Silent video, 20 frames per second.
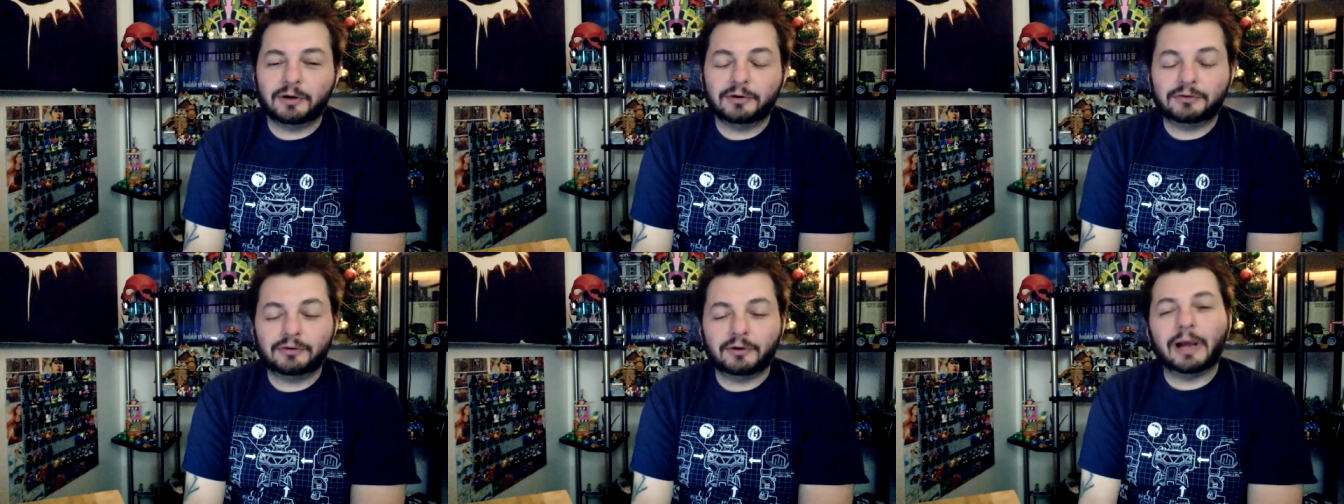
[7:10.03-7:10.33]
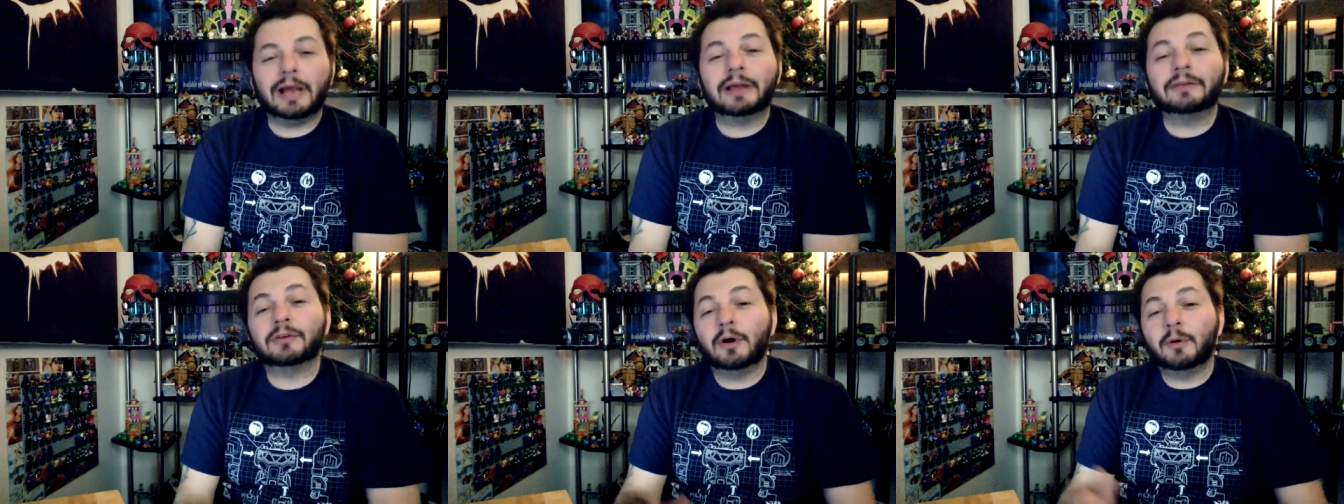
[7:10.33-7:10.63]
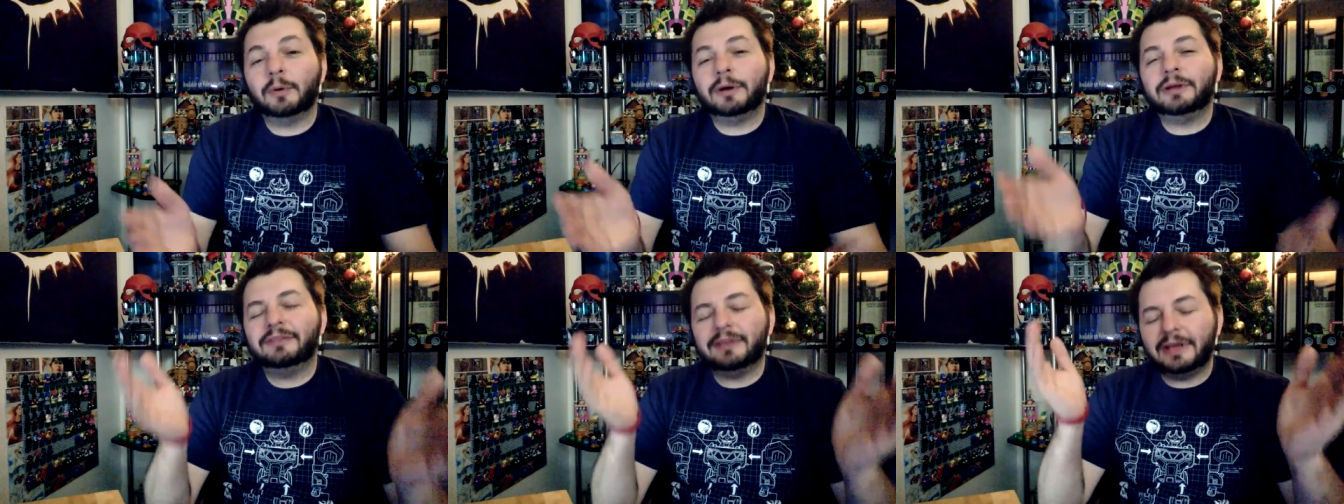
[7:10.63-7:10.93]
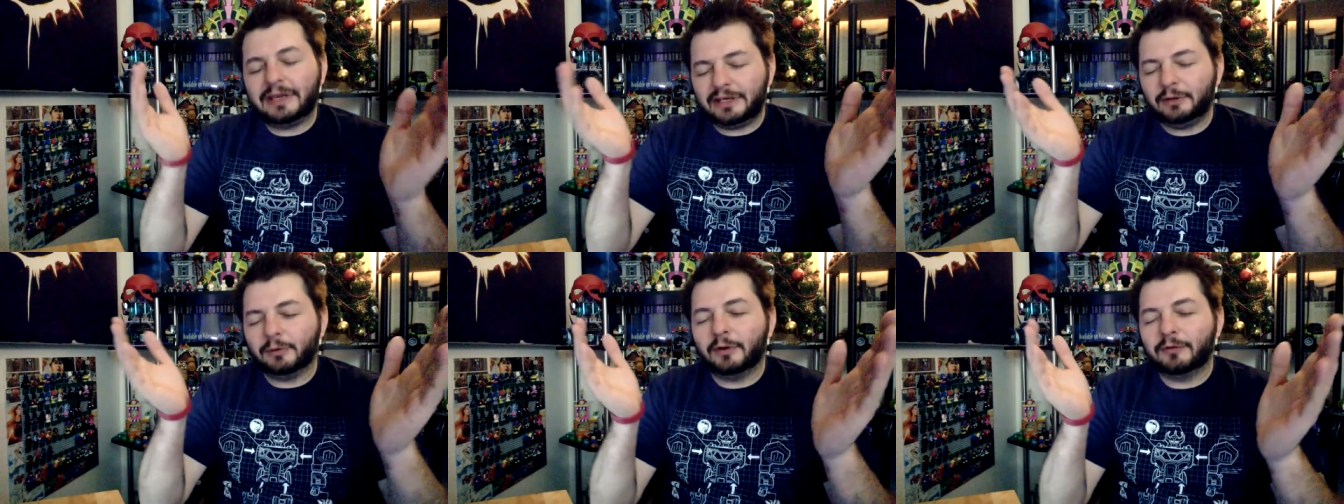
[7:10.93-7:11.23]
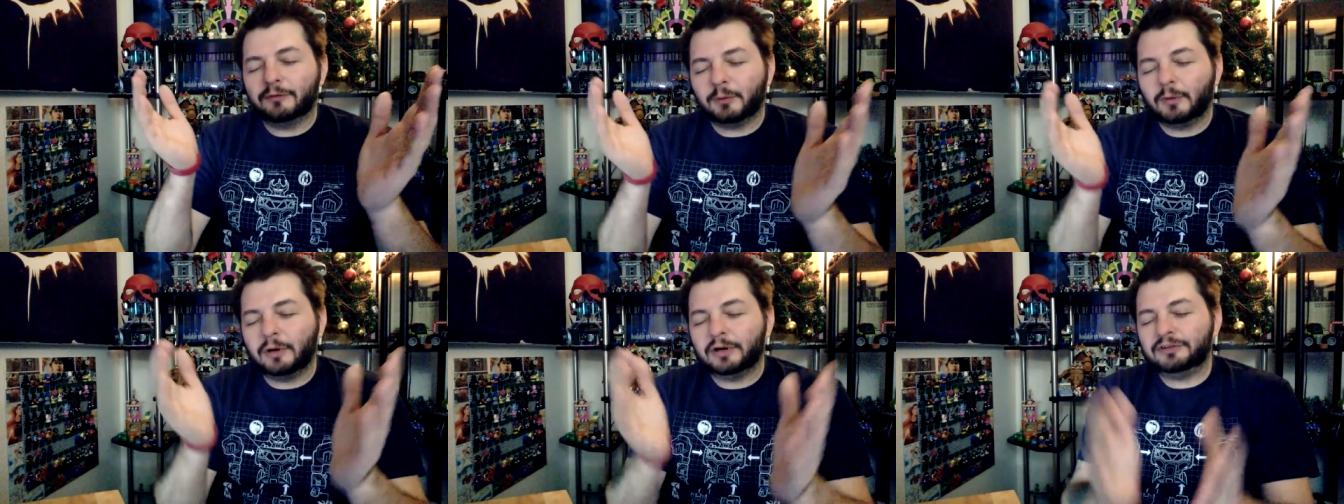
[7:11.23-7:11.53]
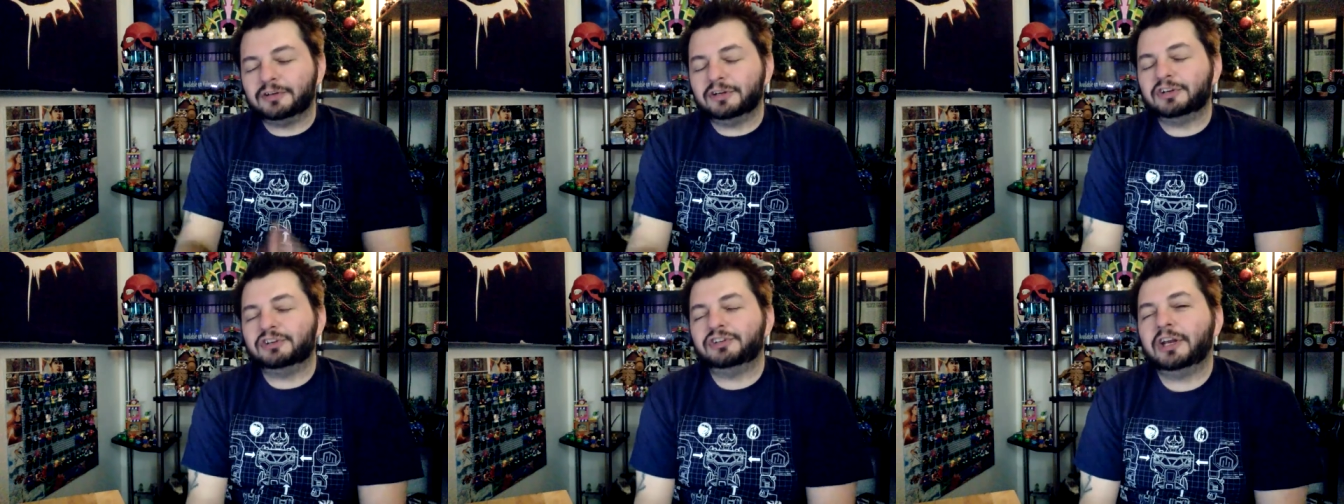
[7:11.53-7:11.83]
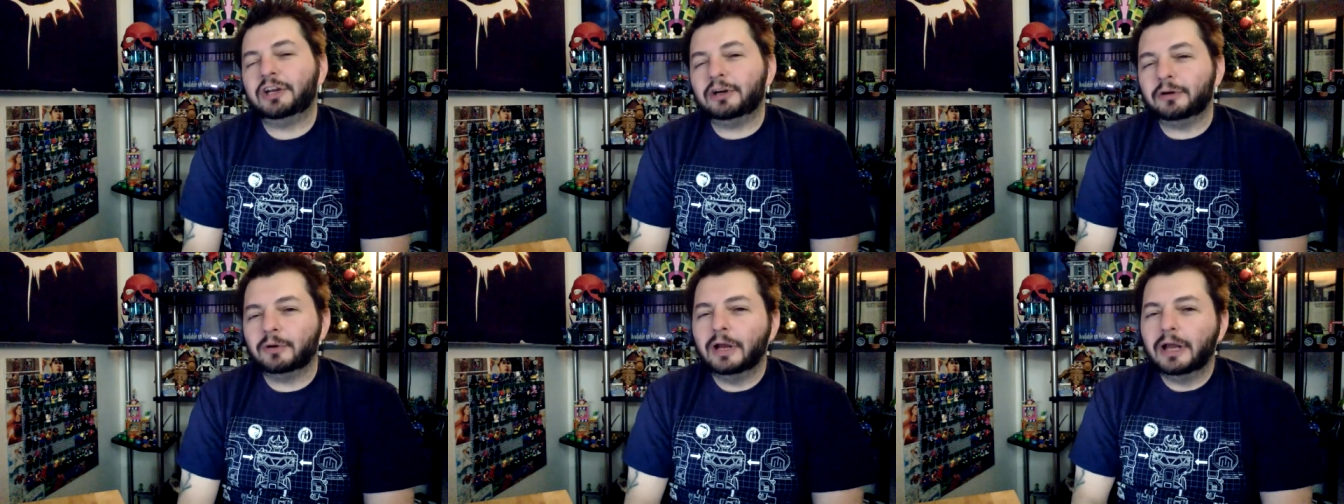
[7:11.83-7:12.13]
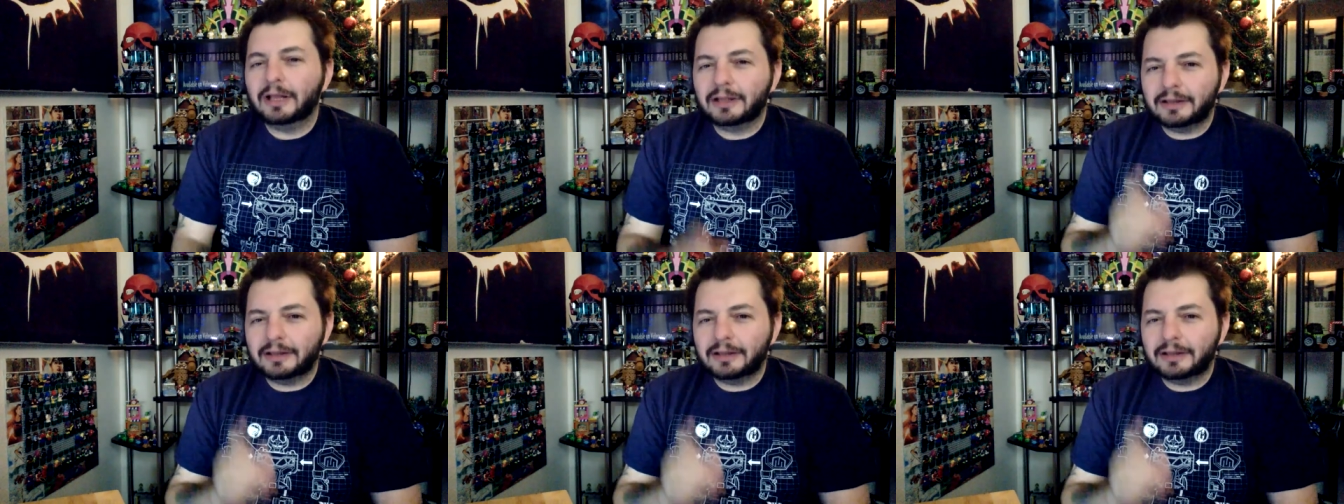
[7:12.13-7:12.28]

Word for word: So as always, thank you all for watching the channel.